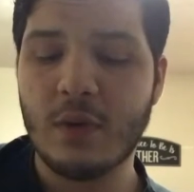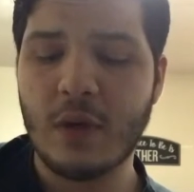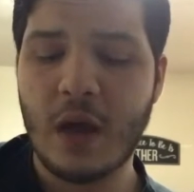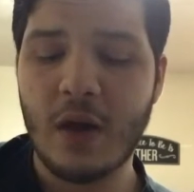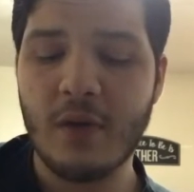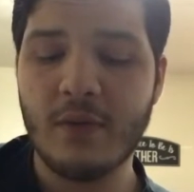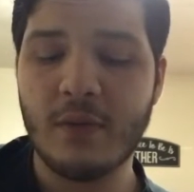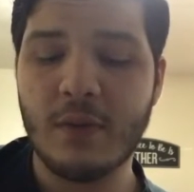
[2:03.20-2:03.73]

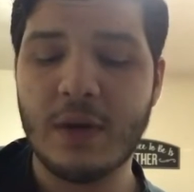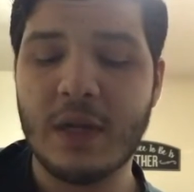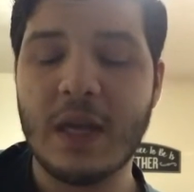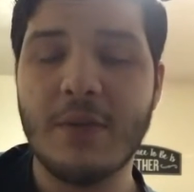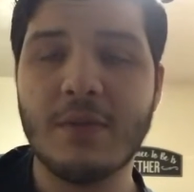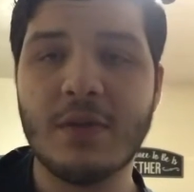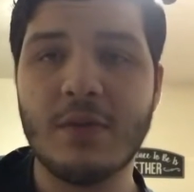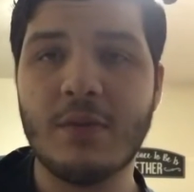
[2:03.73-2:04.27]
However, when it
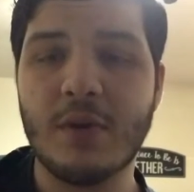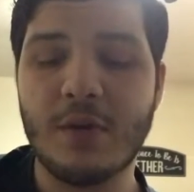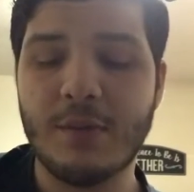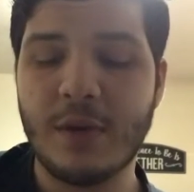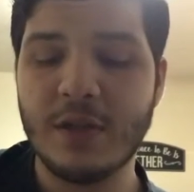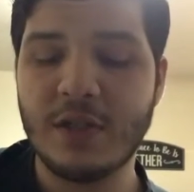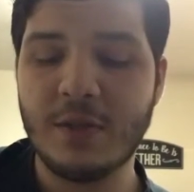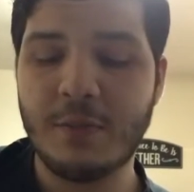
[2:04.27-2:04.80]
came to the
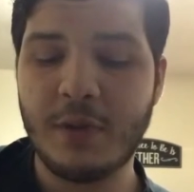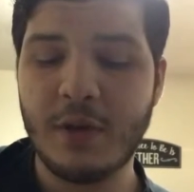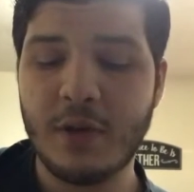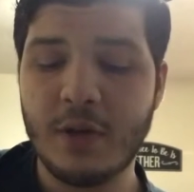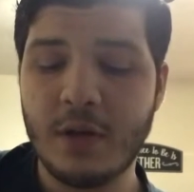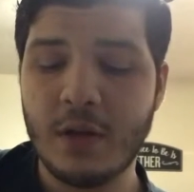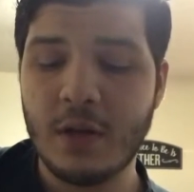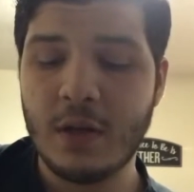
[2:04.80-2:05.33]
Muromachi
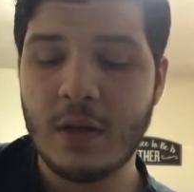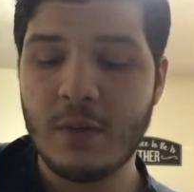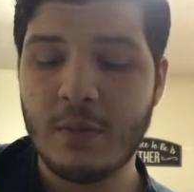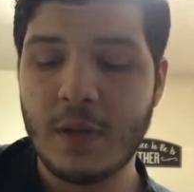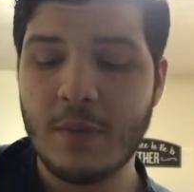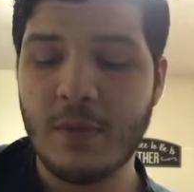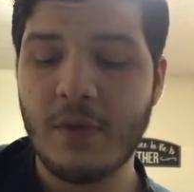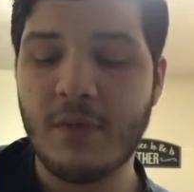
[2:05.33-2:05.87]
period,
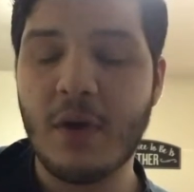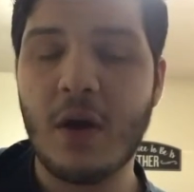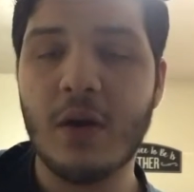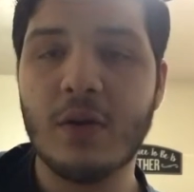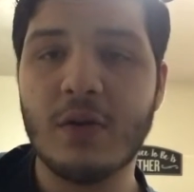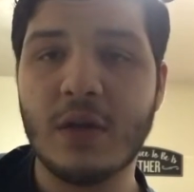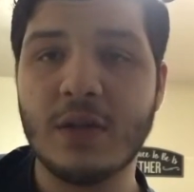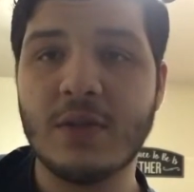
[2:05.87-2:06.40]
people of
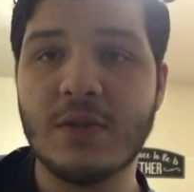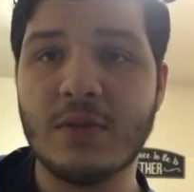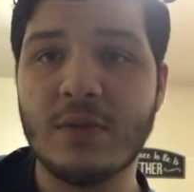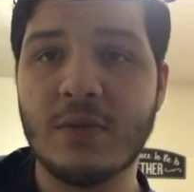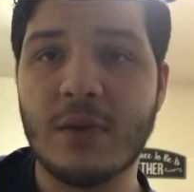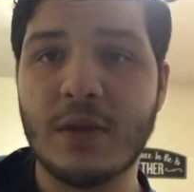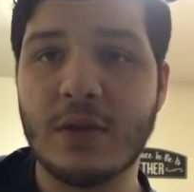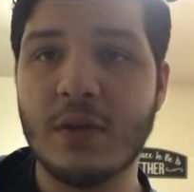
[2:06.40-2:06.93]
all classes
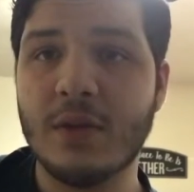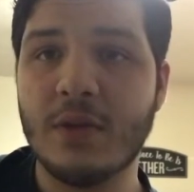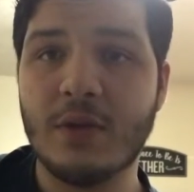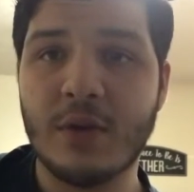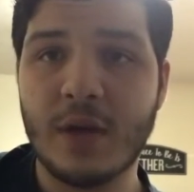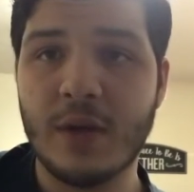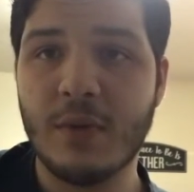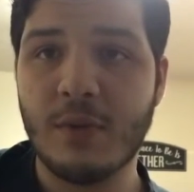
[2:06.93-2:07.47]
would write the
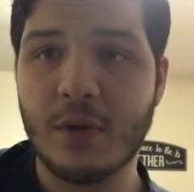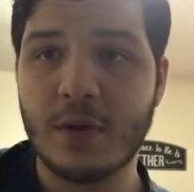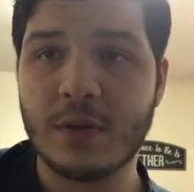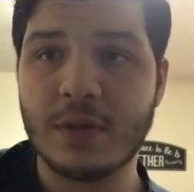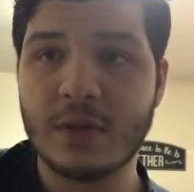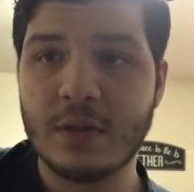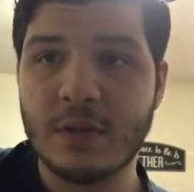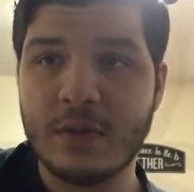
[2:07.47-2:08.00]
literary
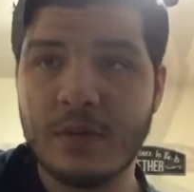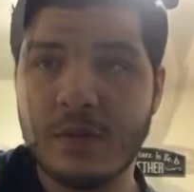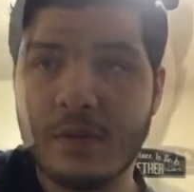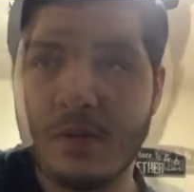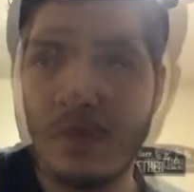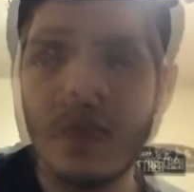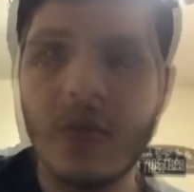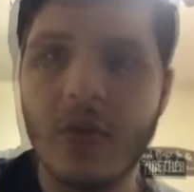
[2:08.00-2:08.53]
works.
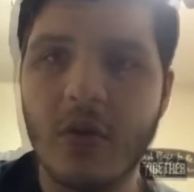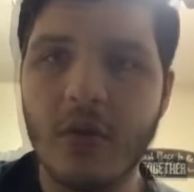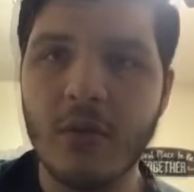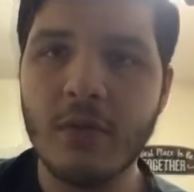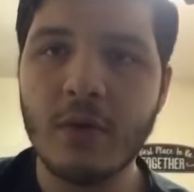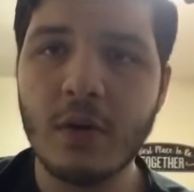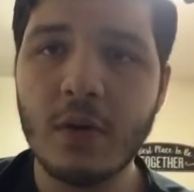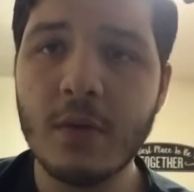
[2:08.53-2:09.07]

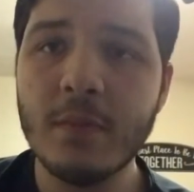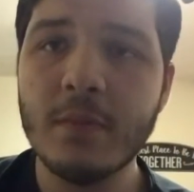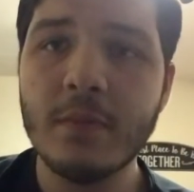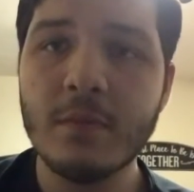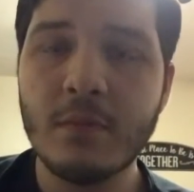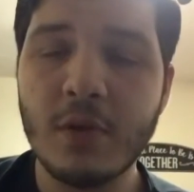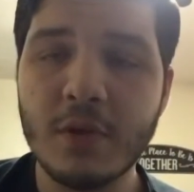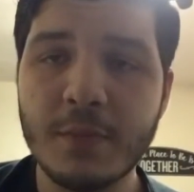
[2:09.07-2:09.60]
Overall,
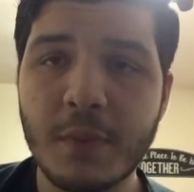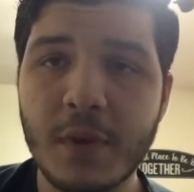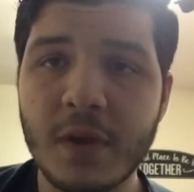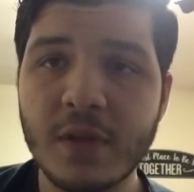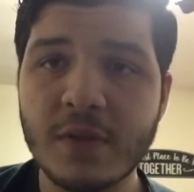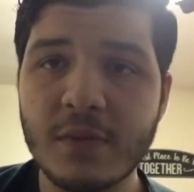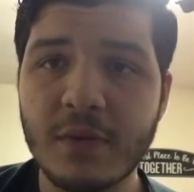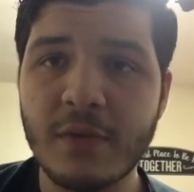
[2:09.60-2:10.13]
both
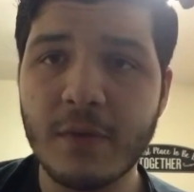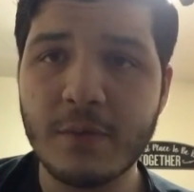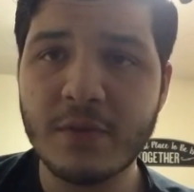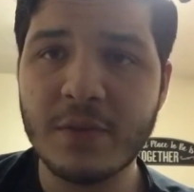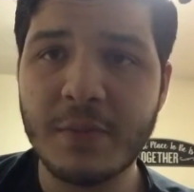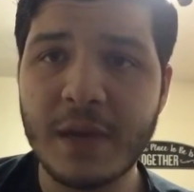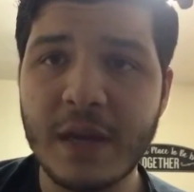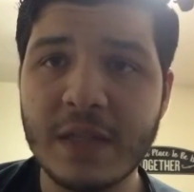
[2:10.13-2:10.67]
periods were from
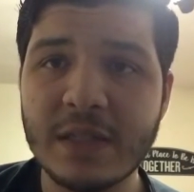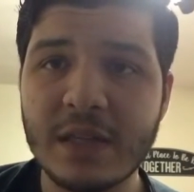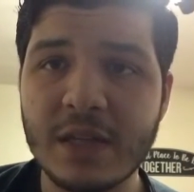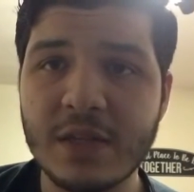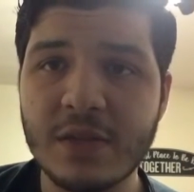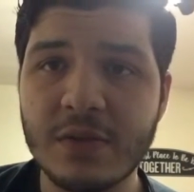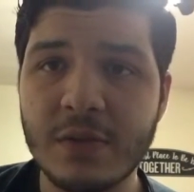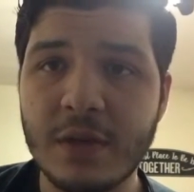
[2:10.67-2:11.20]
Japan's
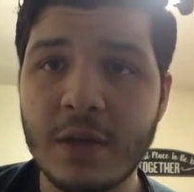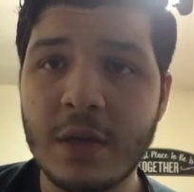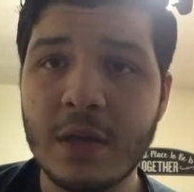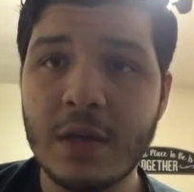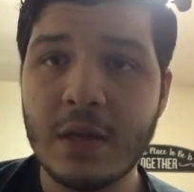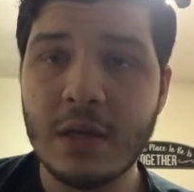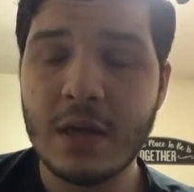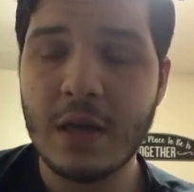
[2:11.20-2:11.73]
history,
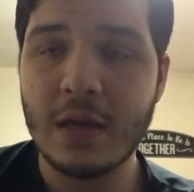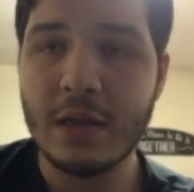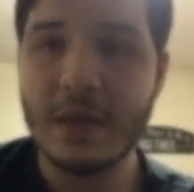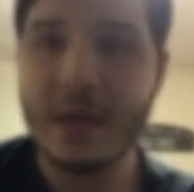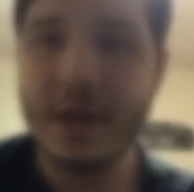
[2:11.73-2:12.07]
and they